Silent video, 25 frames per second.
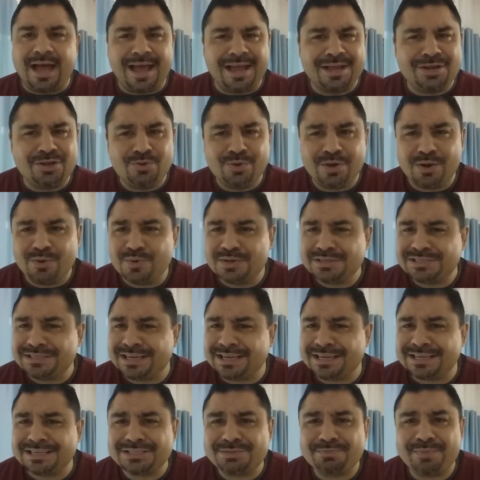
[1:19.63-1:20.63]
I knew I
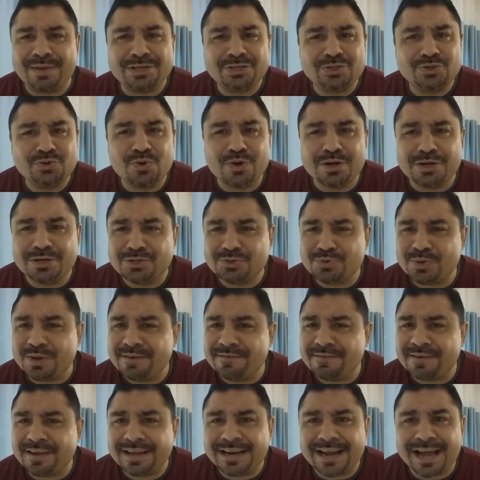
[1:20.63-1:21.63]
wasn't going to spend
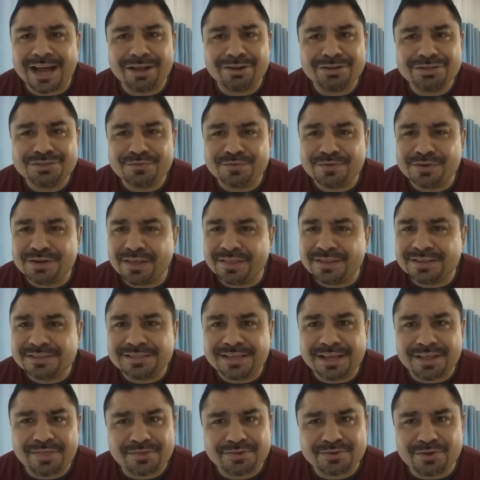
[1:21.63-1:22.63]
$225 for another
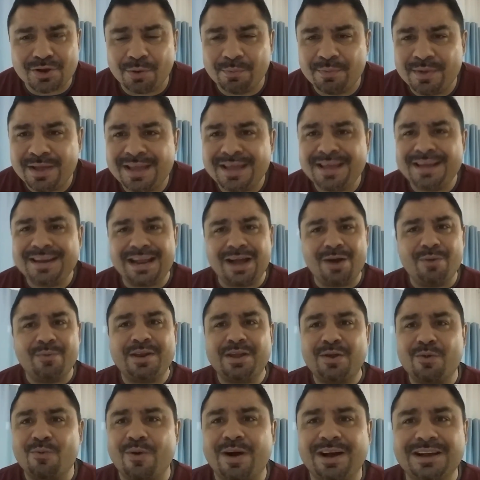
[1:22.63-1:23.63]
stethoscope. Not
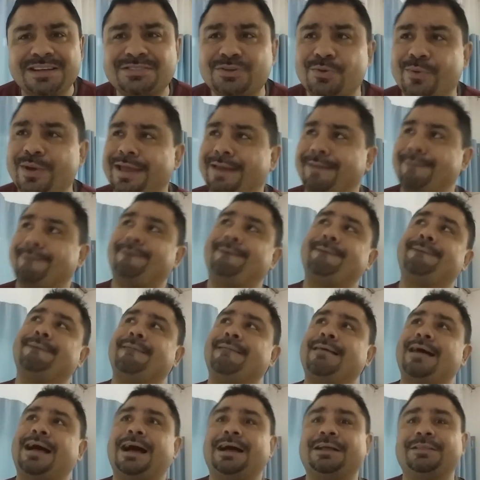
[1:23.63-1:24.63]
when it walks away
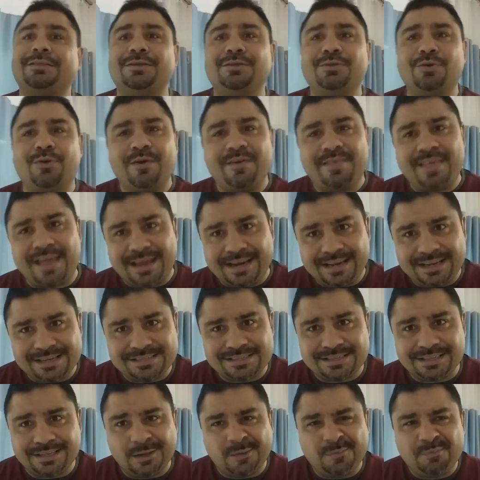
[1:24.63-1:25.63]
out the door that
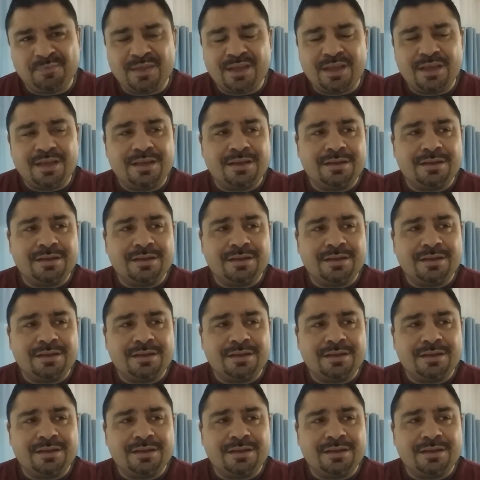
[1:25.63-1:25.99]
easily.